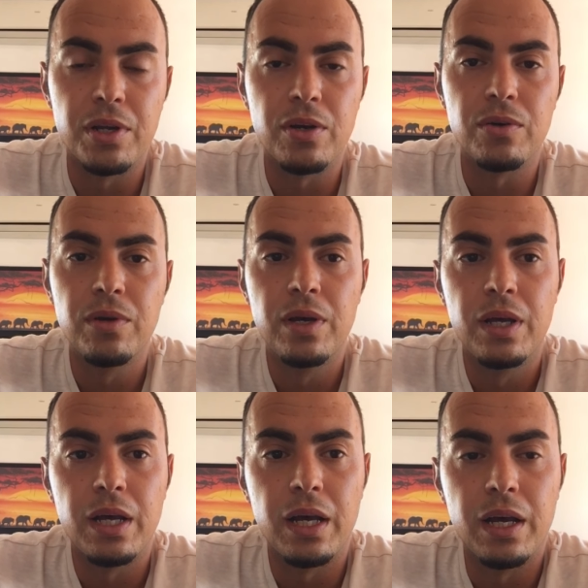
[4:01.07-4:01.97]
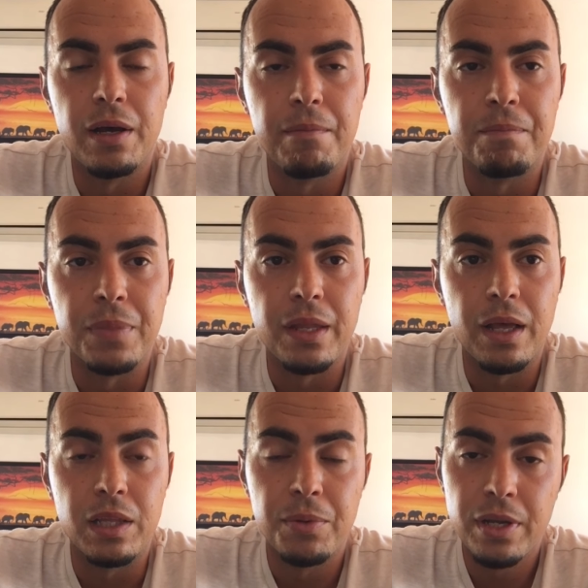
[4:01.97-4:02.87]
You know, um,
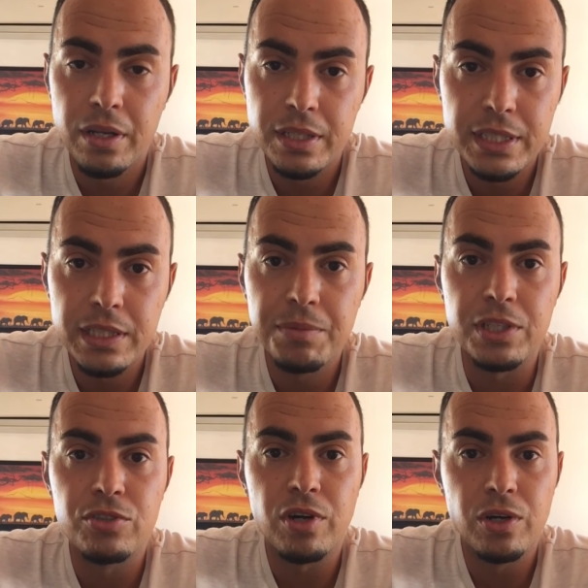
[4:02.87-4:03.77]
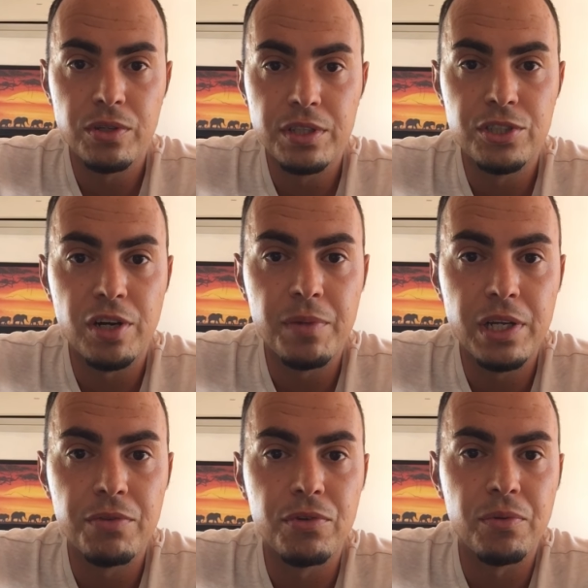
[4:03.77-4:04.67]
at the beginning of the season they struggled in
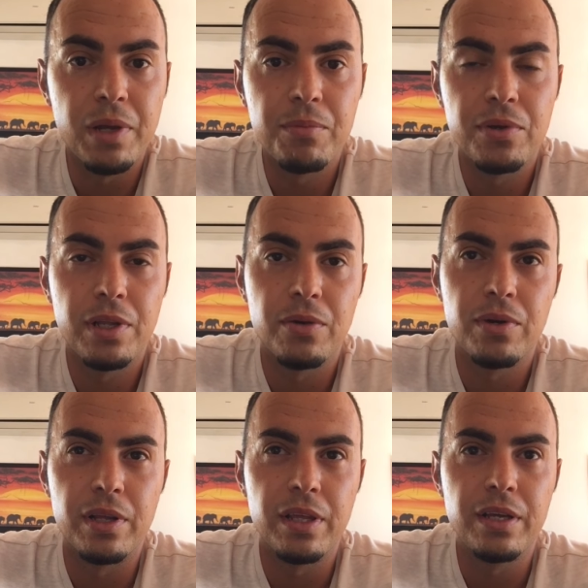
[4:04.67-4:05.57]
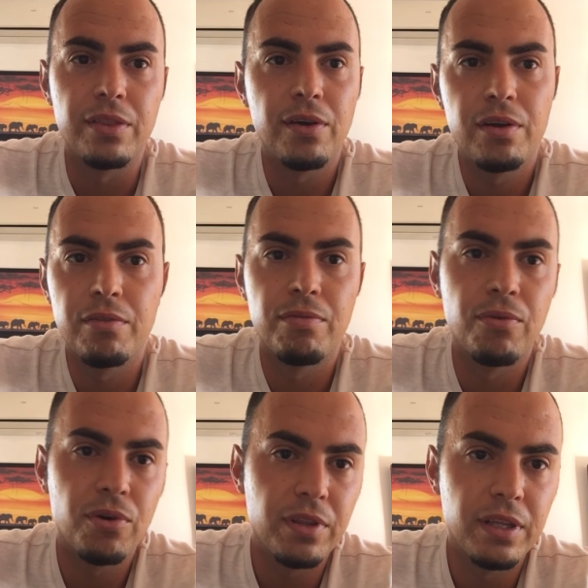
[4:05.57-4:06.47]
Germany. If you remember, they were I think third,
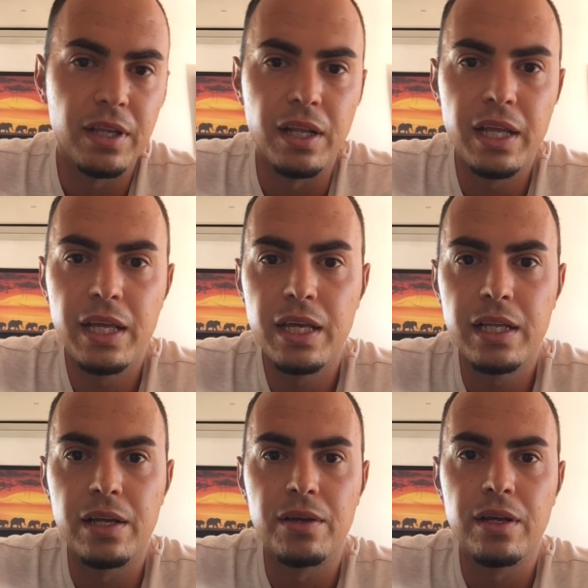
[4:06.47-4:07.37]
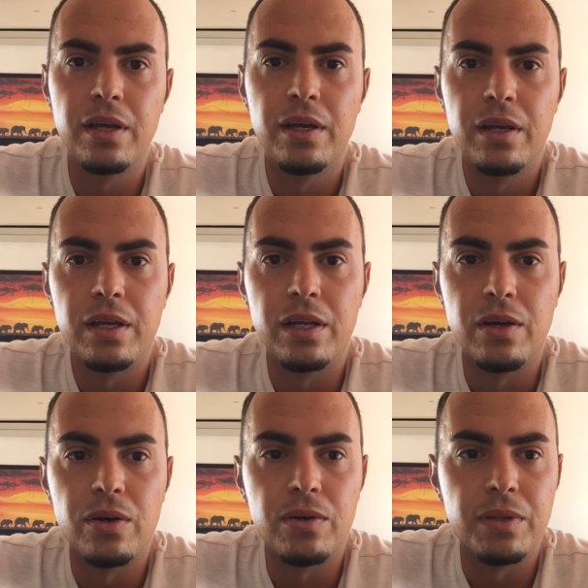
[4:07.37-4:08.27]
fourth in the league. They, you
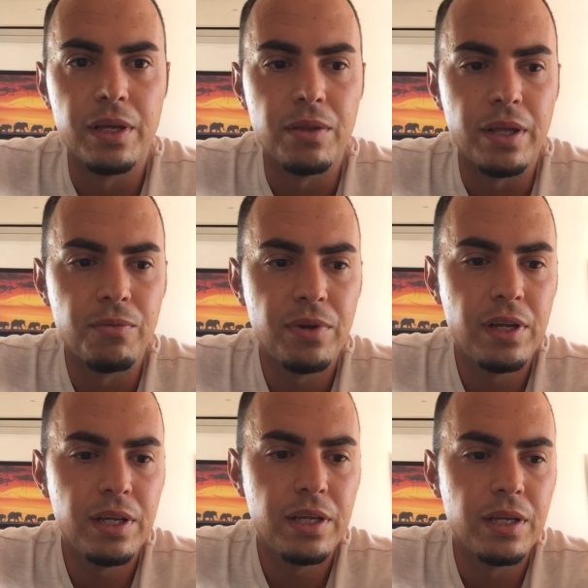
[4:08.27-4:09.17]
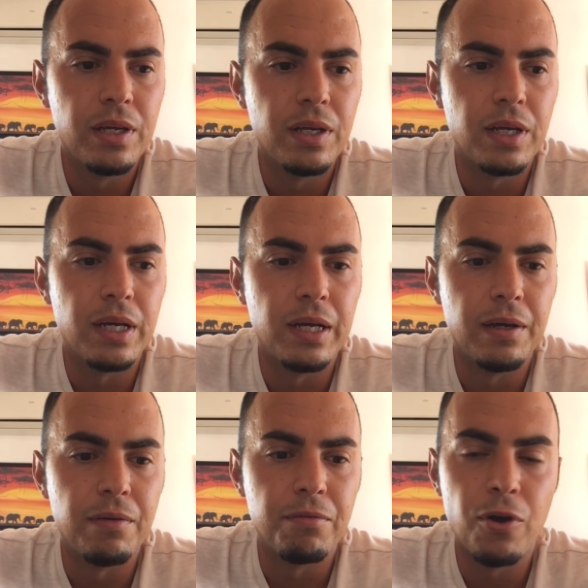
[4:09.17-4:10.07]
know, they they really
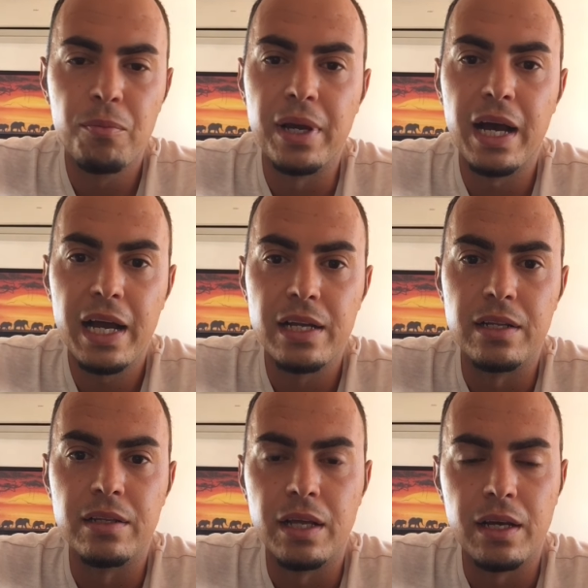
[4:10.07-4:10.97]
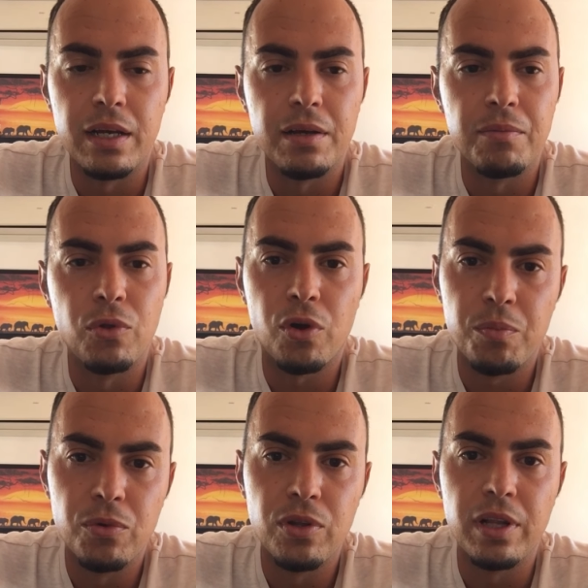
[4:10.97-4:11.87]
uh, fell behind um,
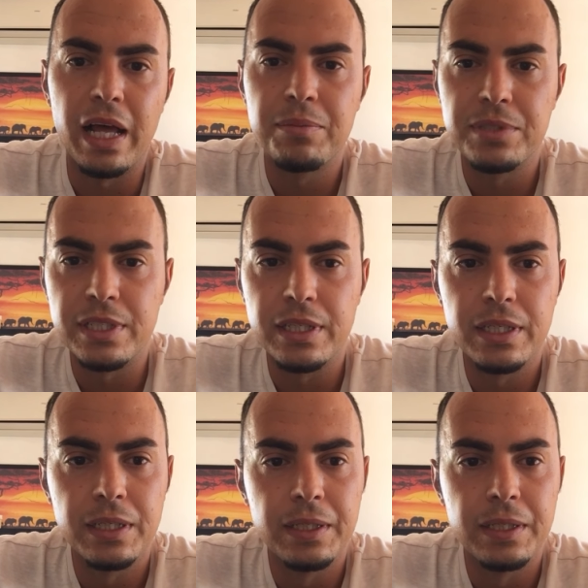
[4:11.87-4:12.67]
Dortmund, Leipzig.